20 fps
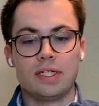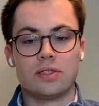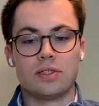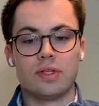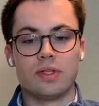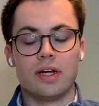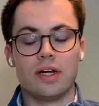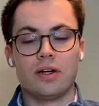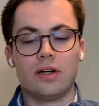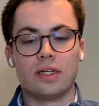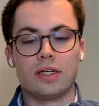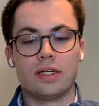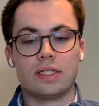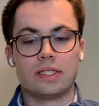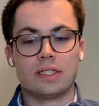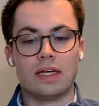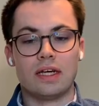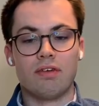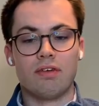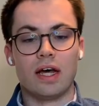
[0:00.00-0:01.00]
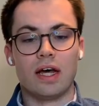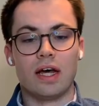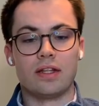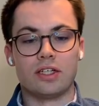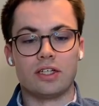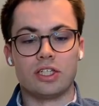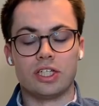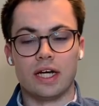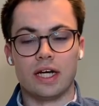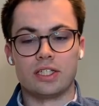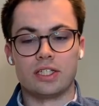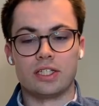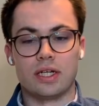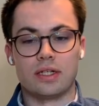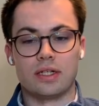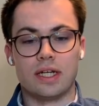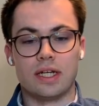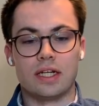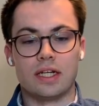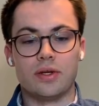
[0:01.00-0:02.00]
So there are several other chains
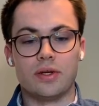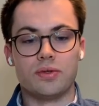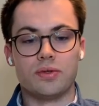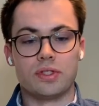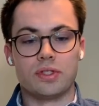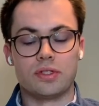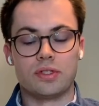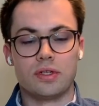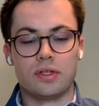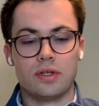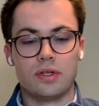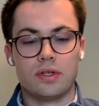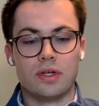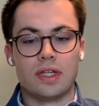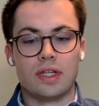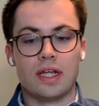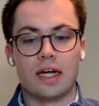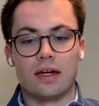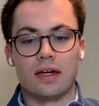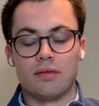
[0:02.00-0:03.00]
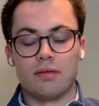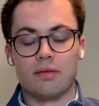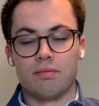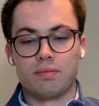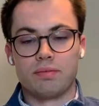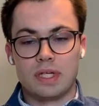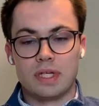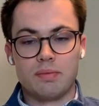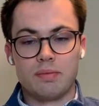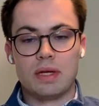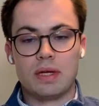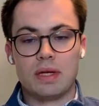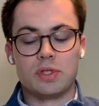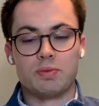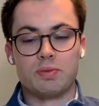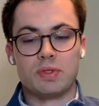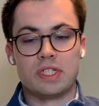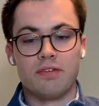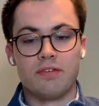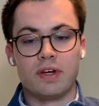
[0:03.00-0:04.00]
that are sometimes
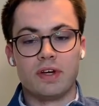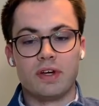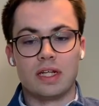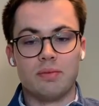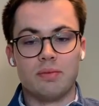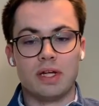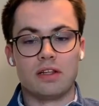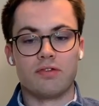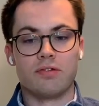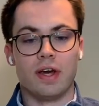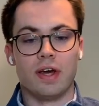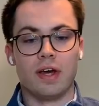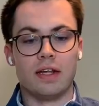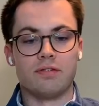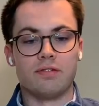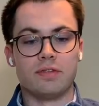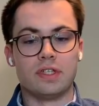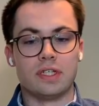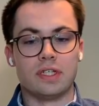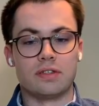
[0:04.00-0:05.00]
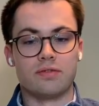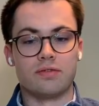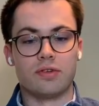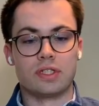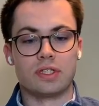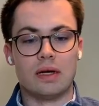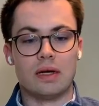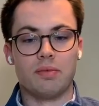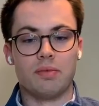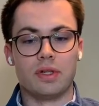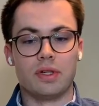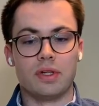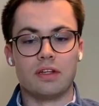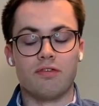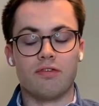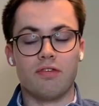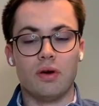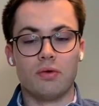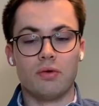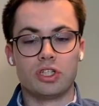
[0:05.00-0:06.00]
specifically built for NFTs. For example, the
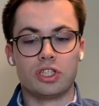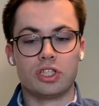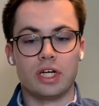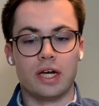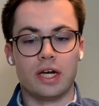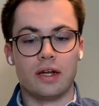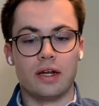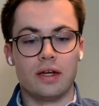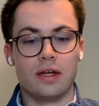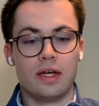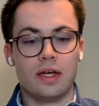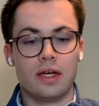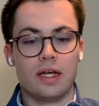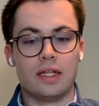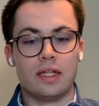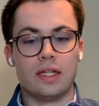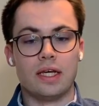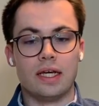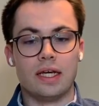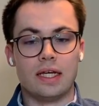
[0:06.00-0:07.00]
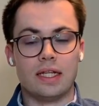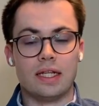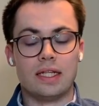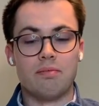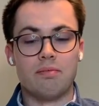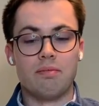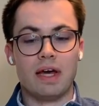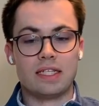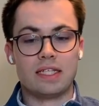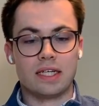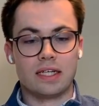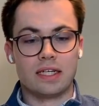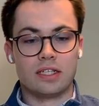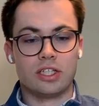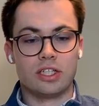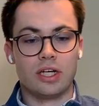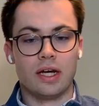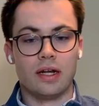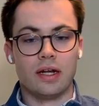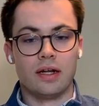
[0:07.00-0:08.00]
Flow chain, the Matic
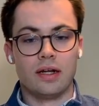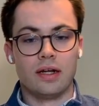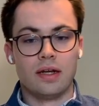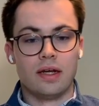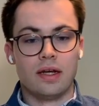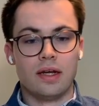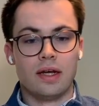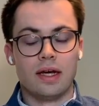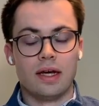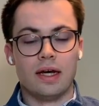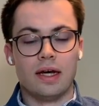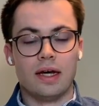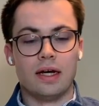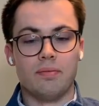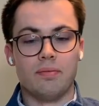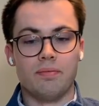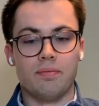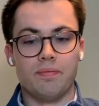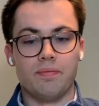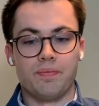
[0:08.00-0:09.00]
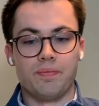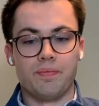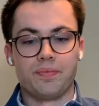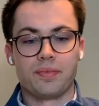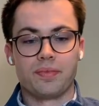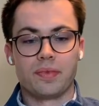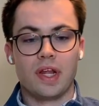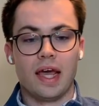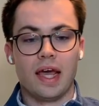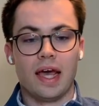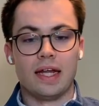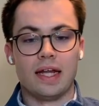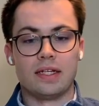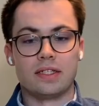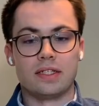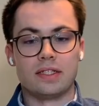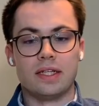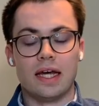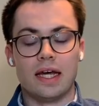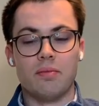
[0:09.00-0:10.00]
chain, and
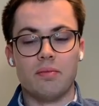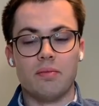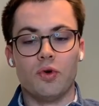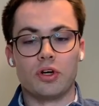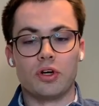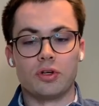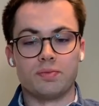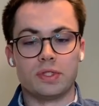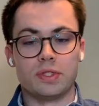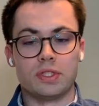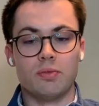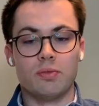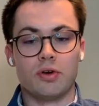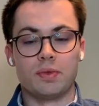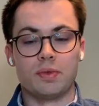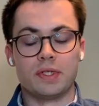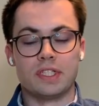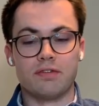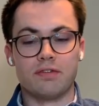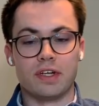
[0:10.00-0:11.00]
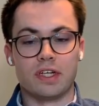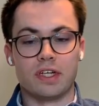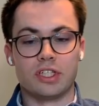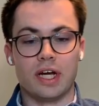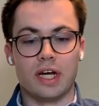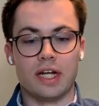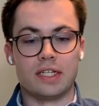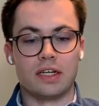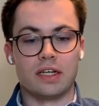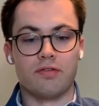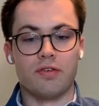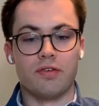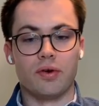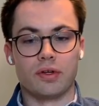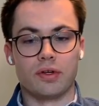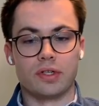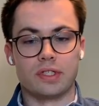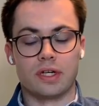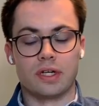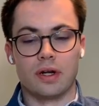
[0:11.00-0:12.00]
then more specific chains that
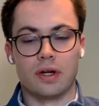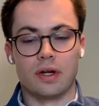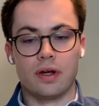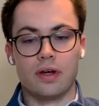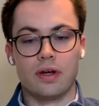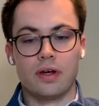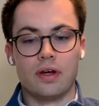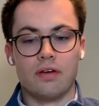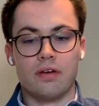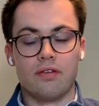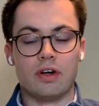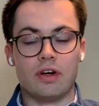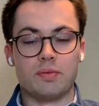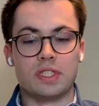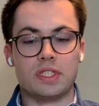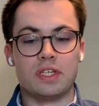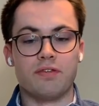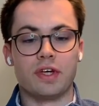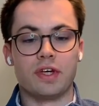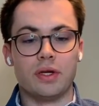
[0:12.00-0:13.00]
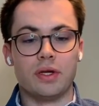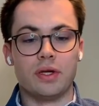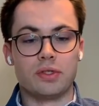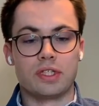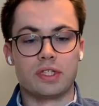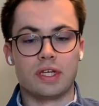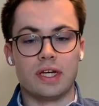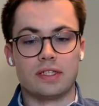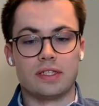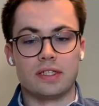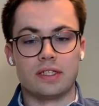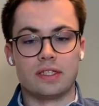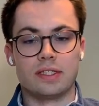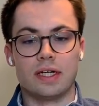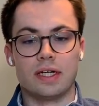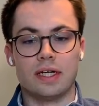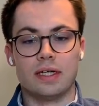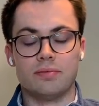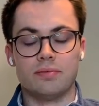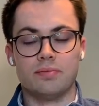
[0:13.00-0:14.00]
focusing on very specific use cases
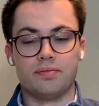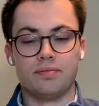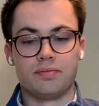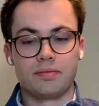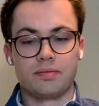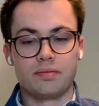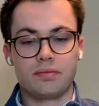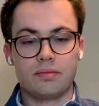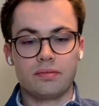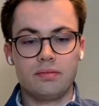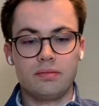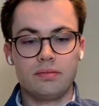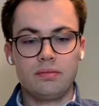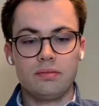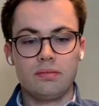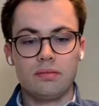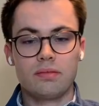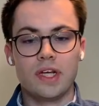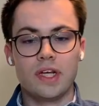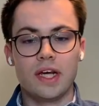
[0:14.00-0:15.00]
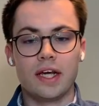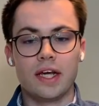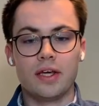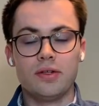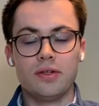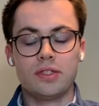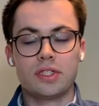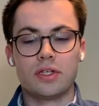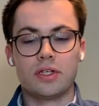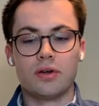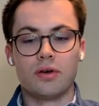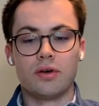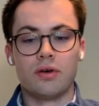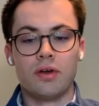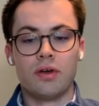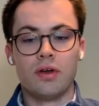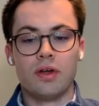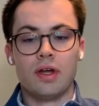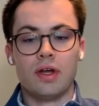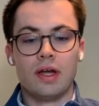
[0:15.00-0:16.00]
that are used.
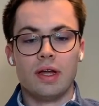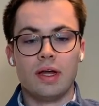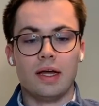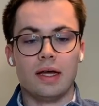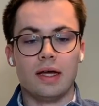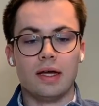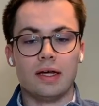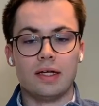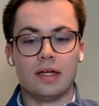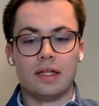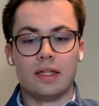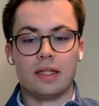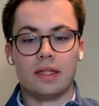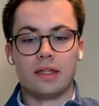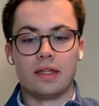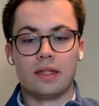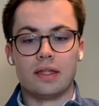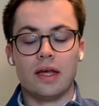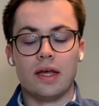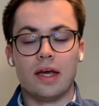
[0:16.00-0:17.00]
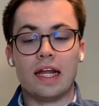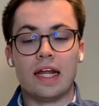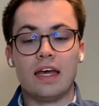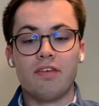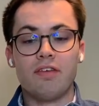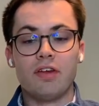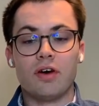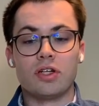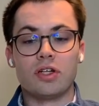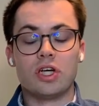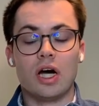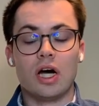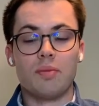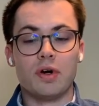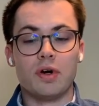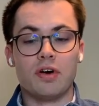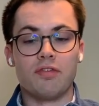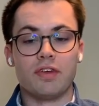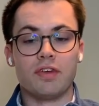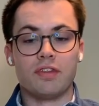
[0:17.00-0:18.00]
So and even on top
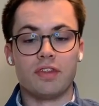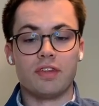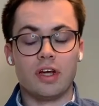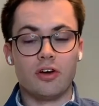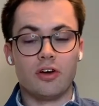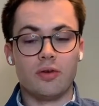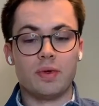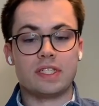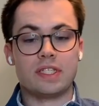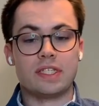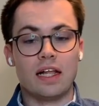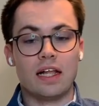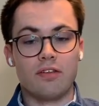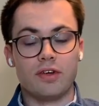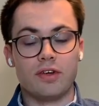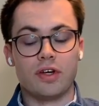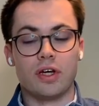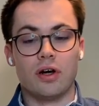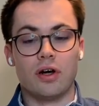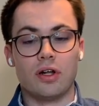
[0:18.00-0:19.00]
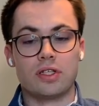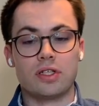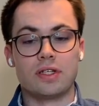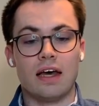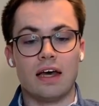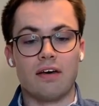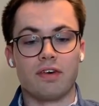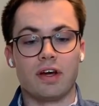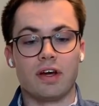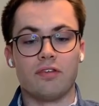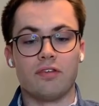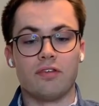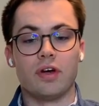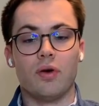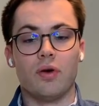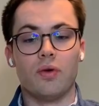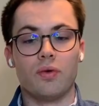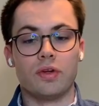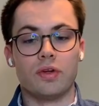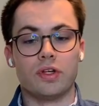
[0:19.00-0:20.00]
of Ethereum itself, you can also have kind of your
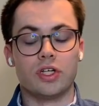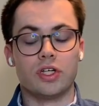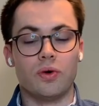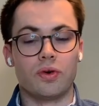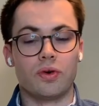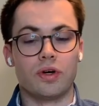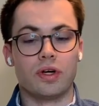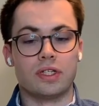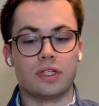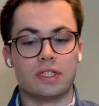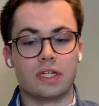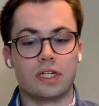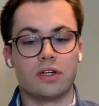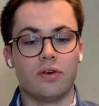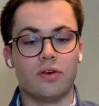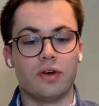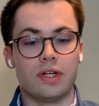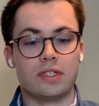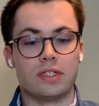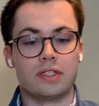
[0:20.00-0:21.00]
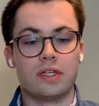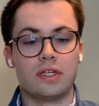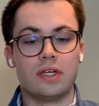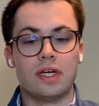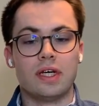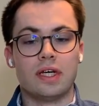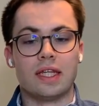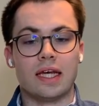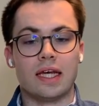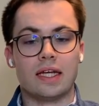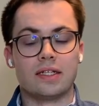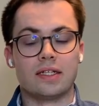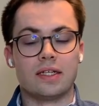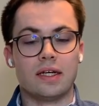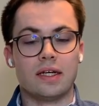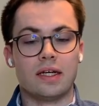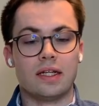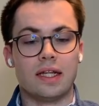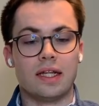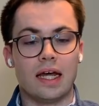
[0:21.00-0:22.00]
own tokens and coins that
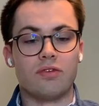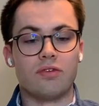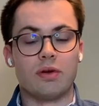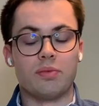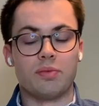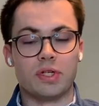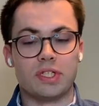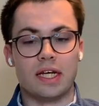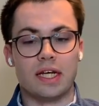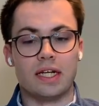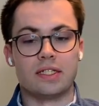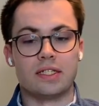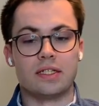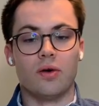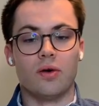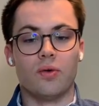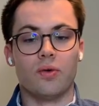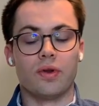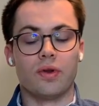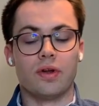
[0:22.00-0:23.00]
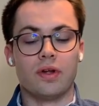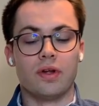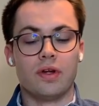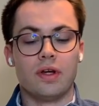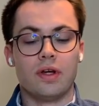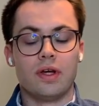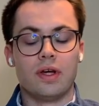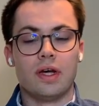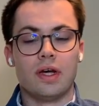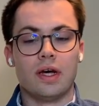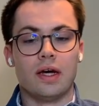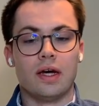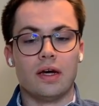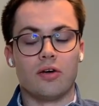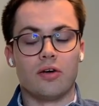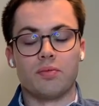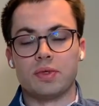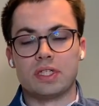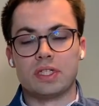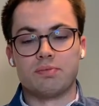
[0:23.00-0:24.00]
then represent
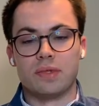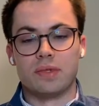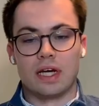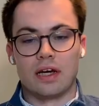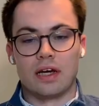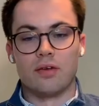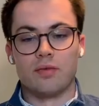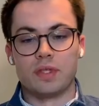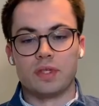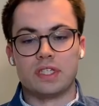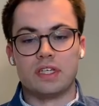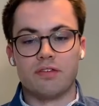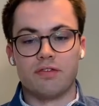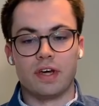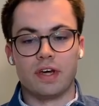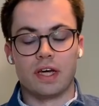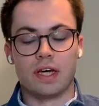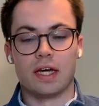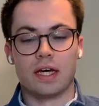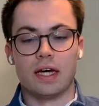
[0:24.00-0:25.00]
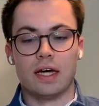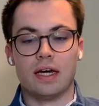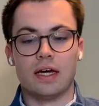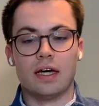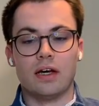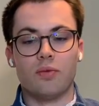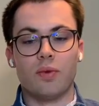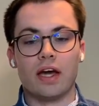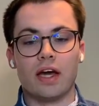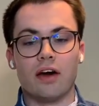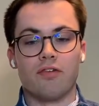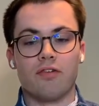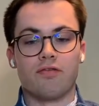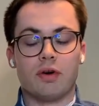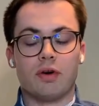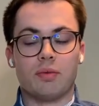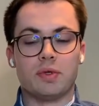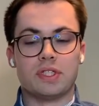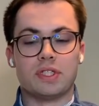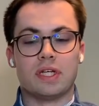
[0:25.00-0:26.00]
like a specific way of
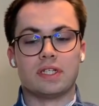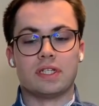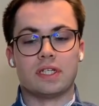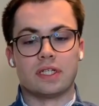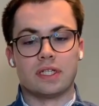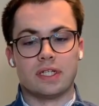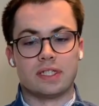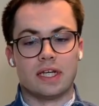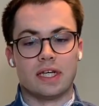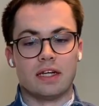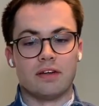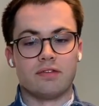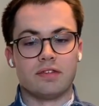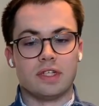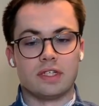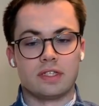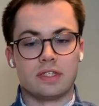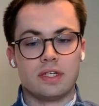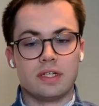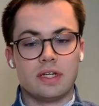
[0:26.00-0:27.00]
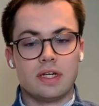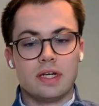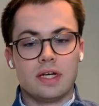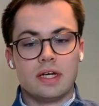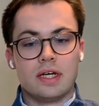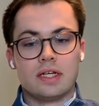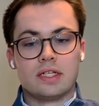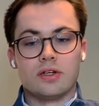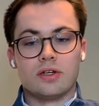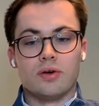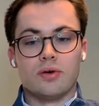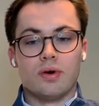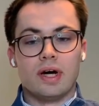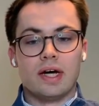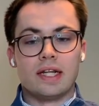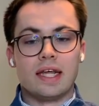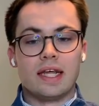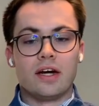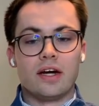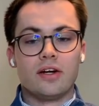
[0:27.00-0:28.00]
representing these NFTs. So
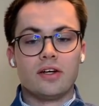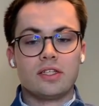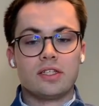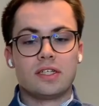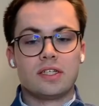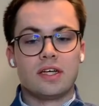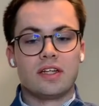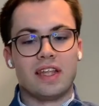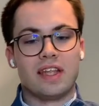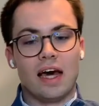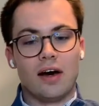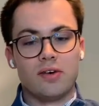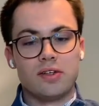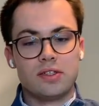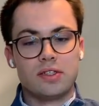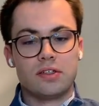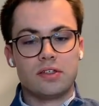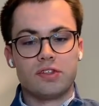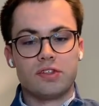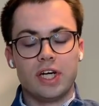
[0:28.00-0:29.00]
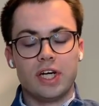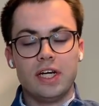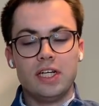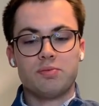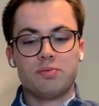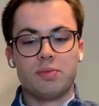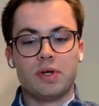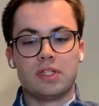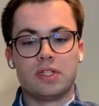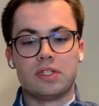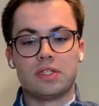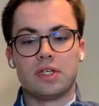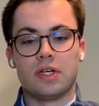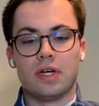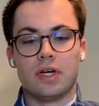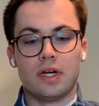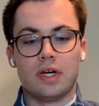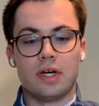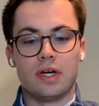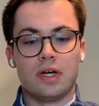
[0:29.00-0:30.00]
there are not thousands of chains, but
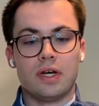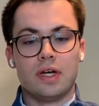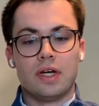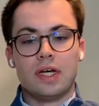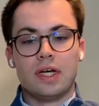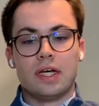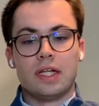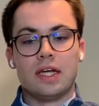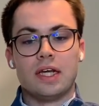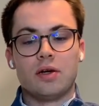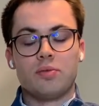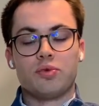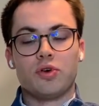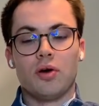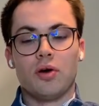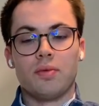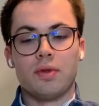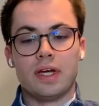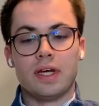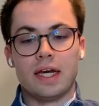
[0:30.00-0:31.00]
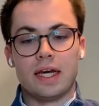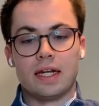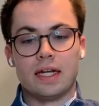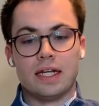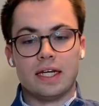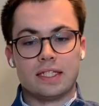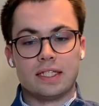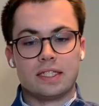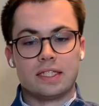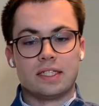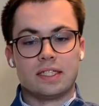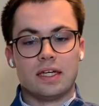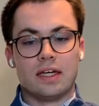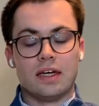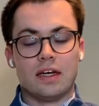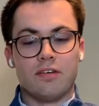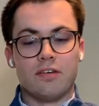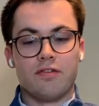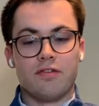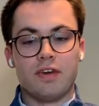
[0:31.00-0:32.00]
there are probably at least
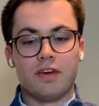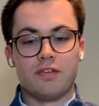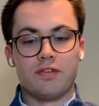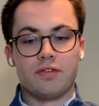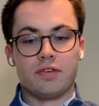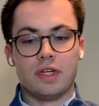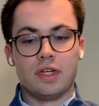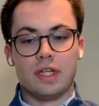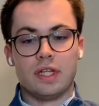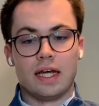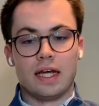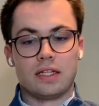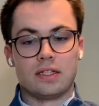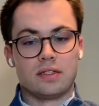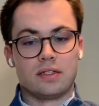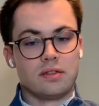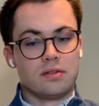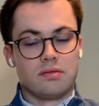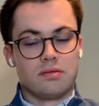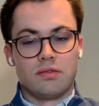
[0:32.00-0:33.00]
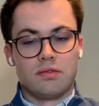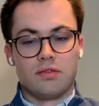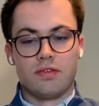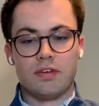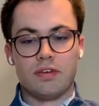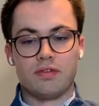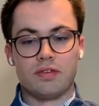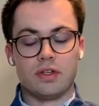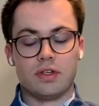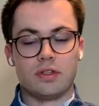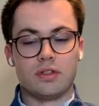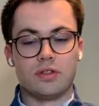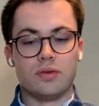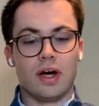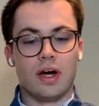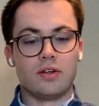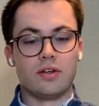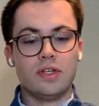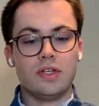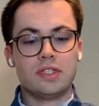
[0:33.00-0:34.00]
50 to
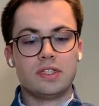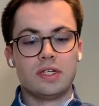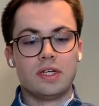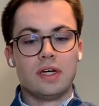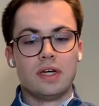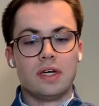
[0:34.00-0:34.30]
100.